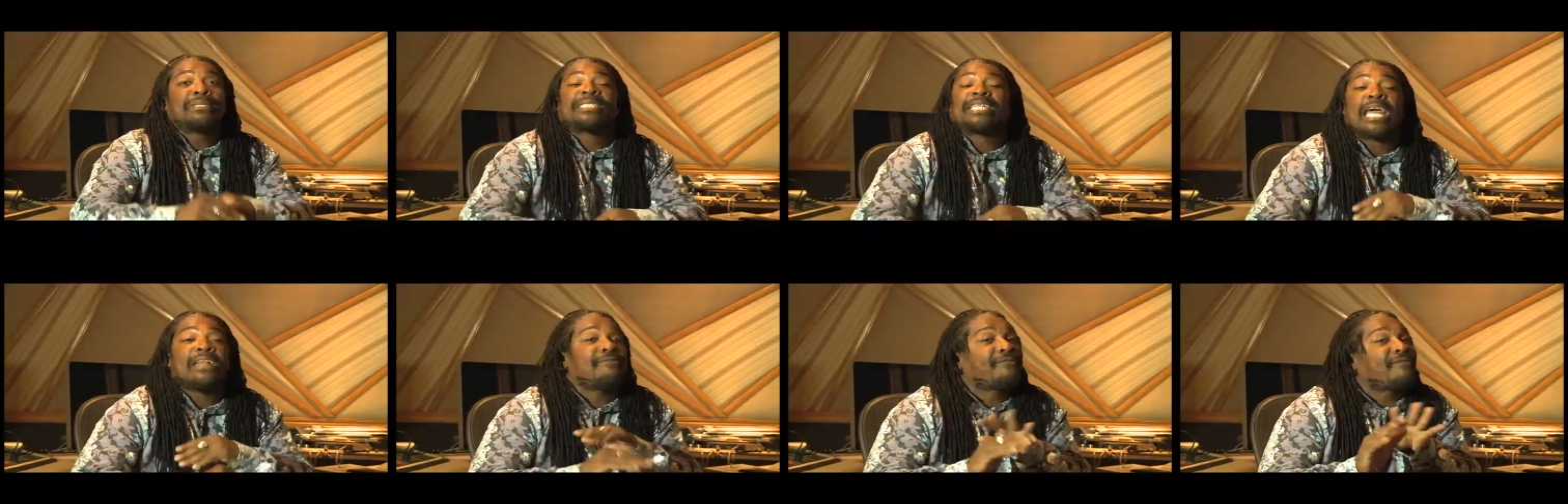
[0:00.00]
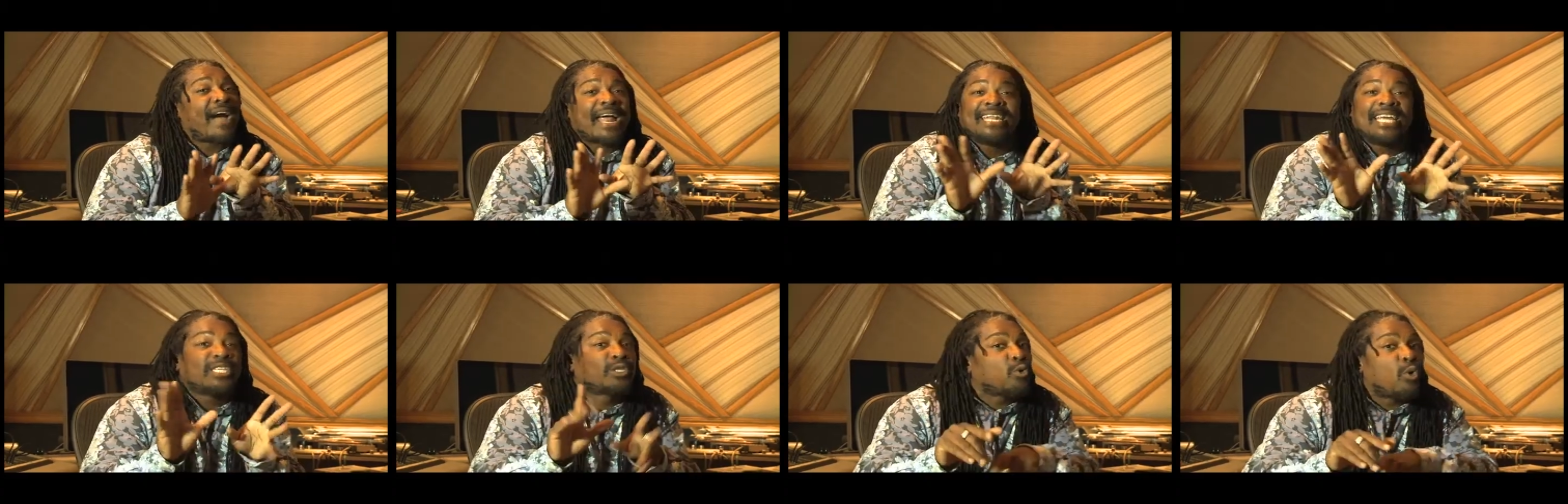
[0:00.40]
I'm saying for
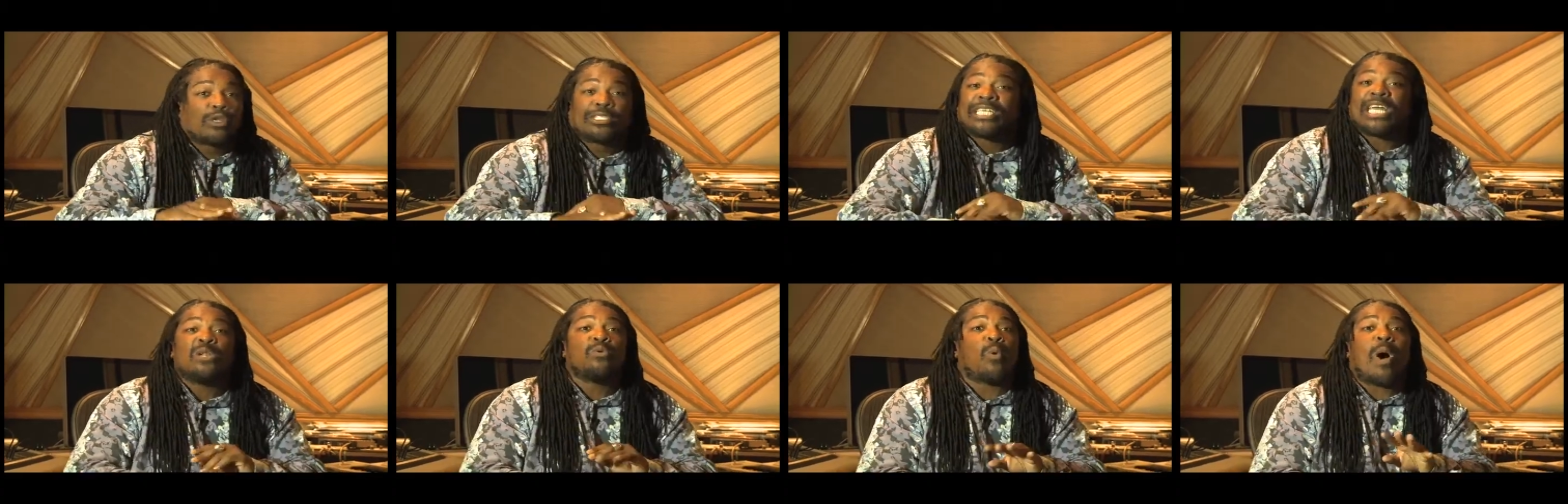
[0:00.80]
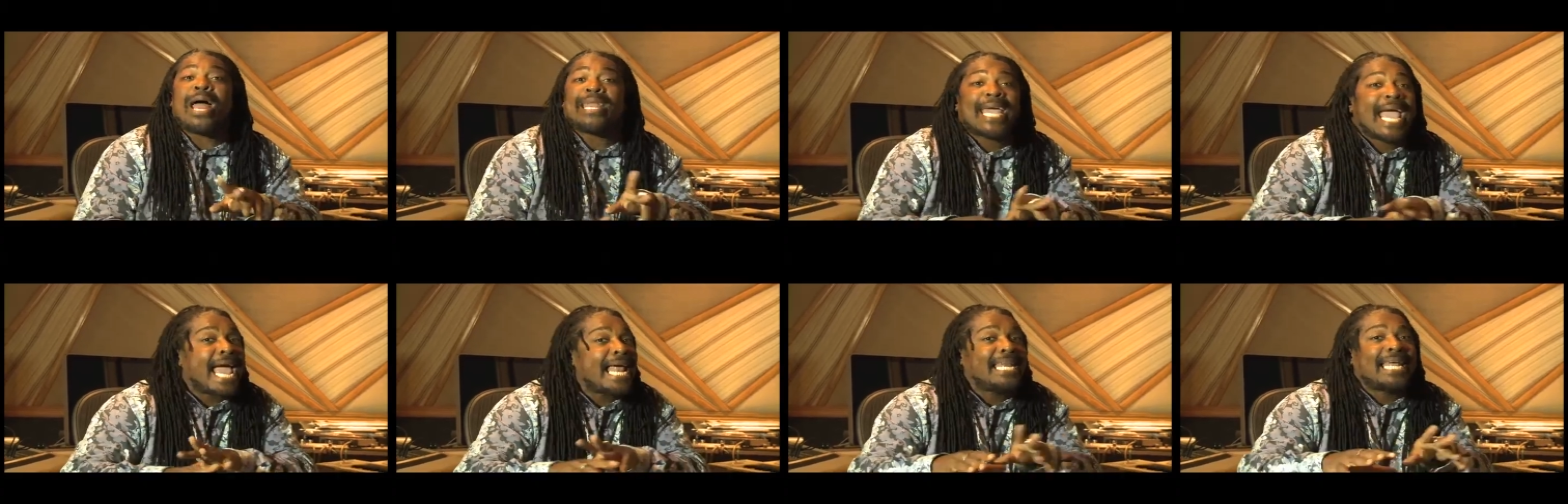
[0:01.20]
the chosen
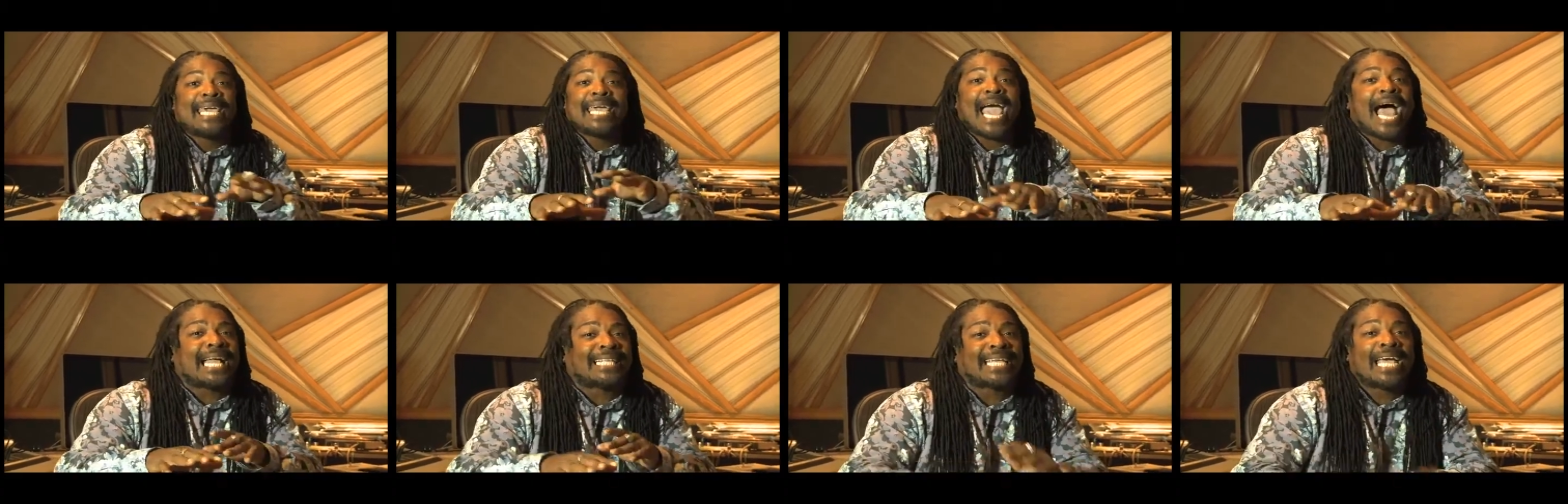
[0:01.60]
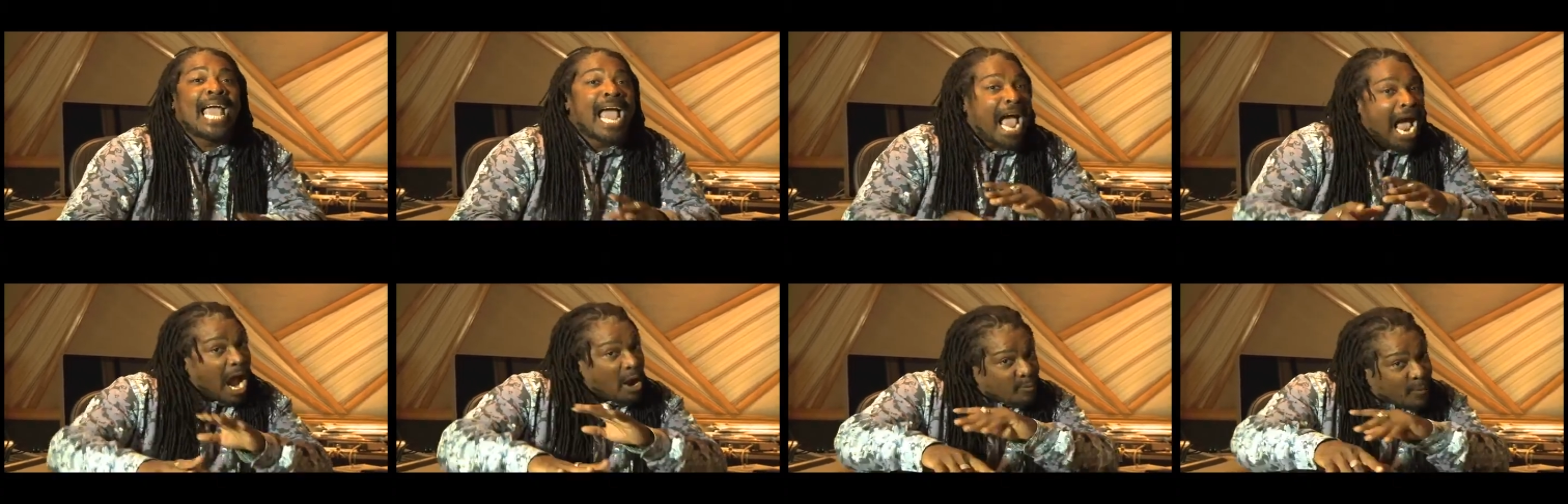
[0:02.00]
one, Elliott.
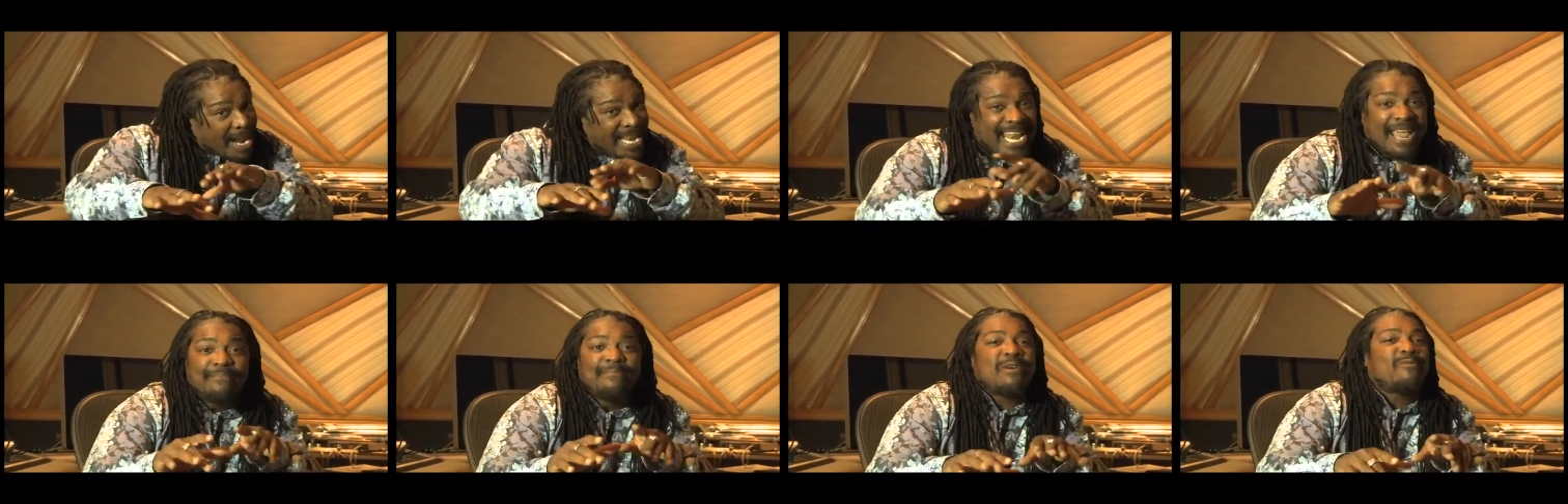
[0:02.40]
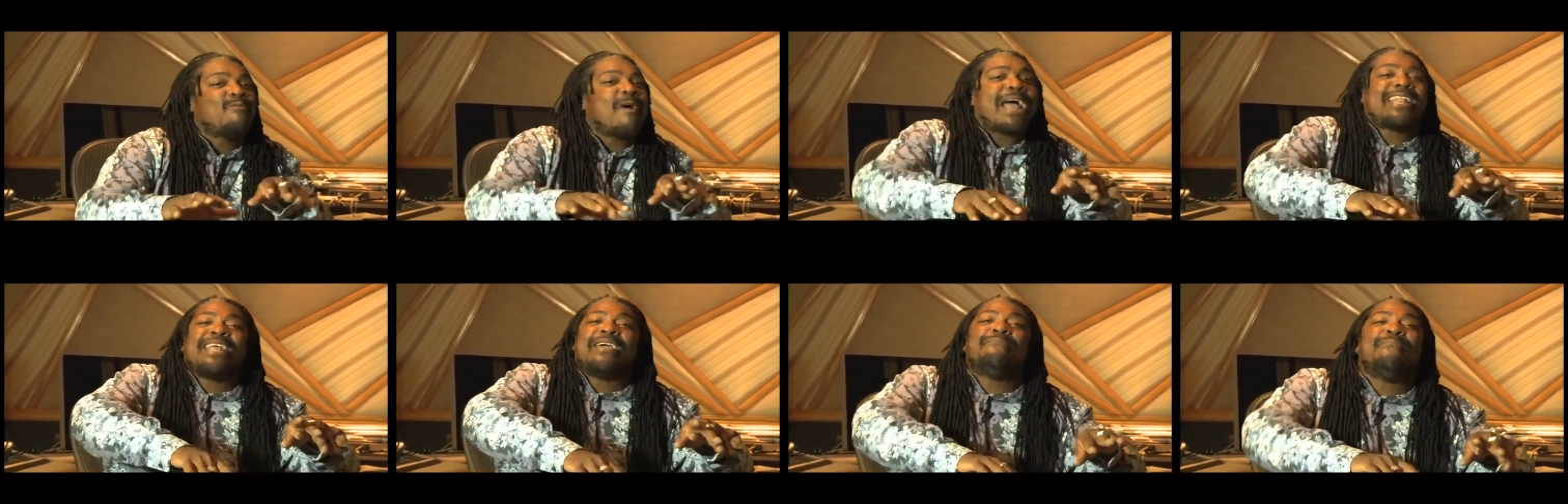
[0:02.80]
I ready
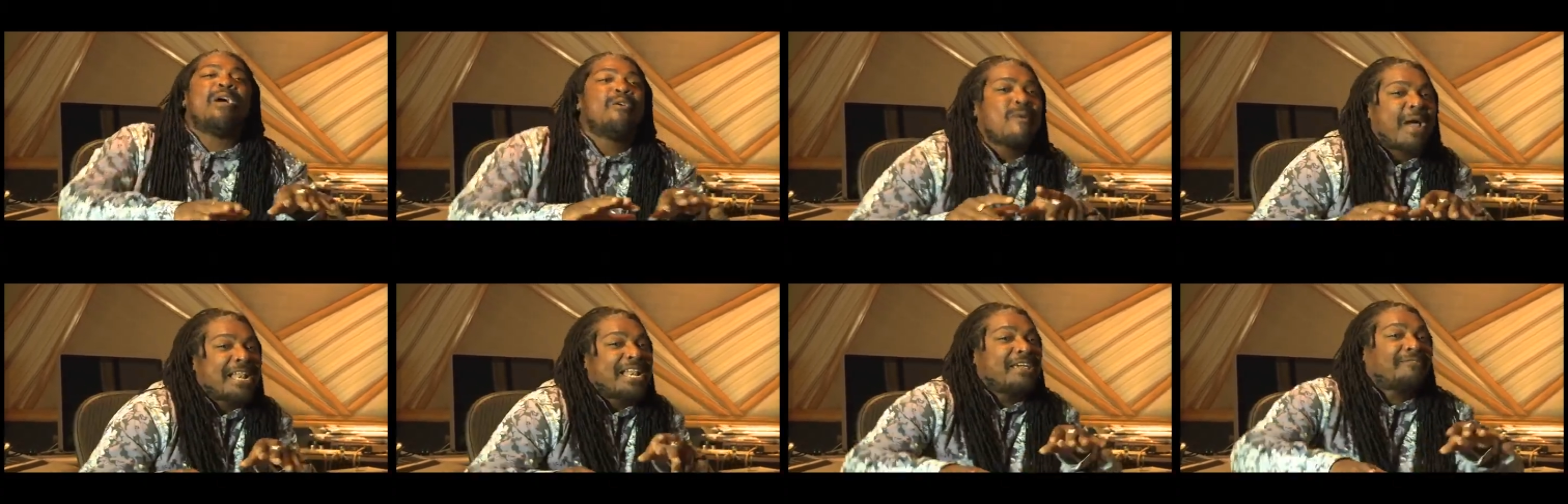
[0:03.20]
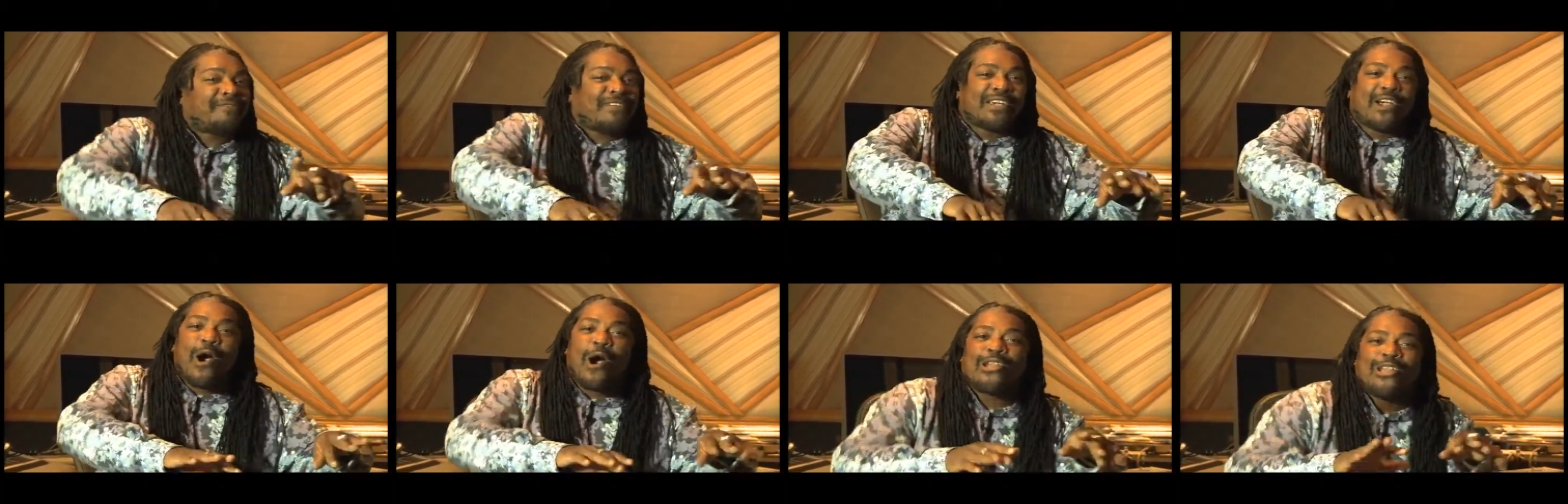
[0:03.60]
if
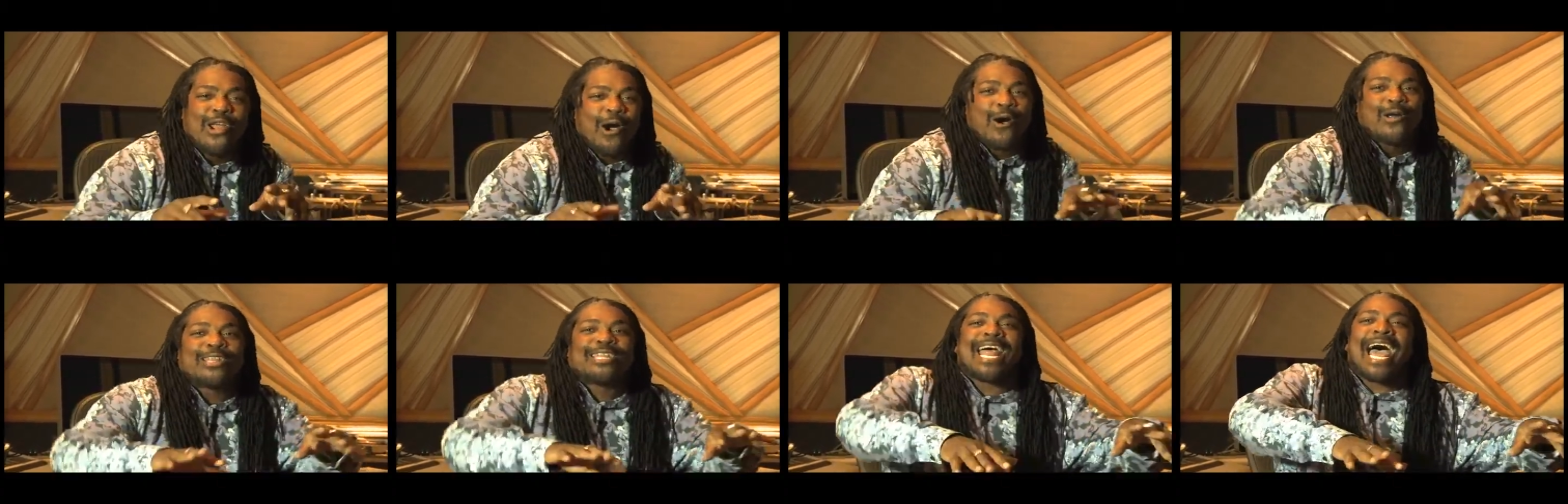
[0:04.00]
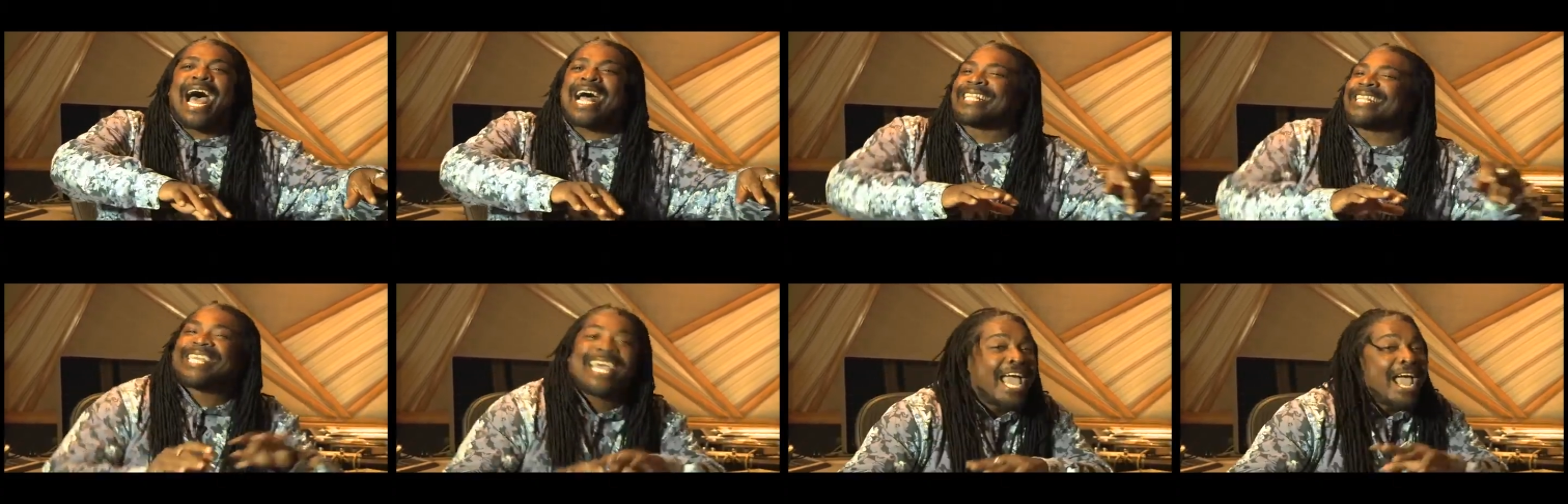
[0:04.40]
you go done
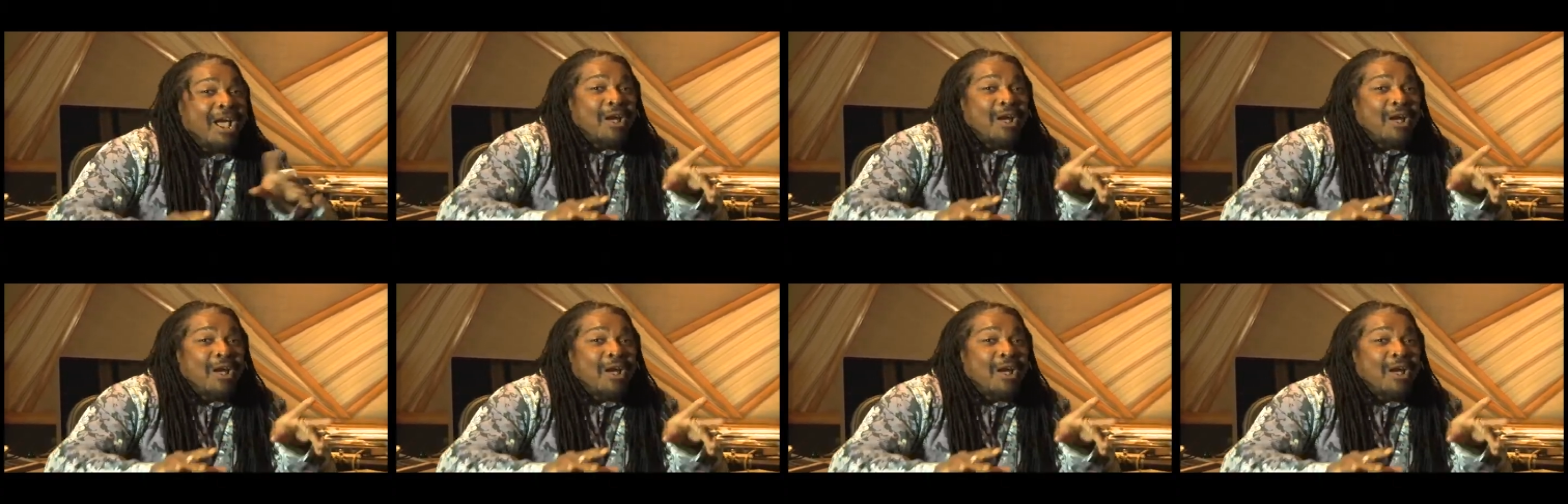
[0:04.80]
that.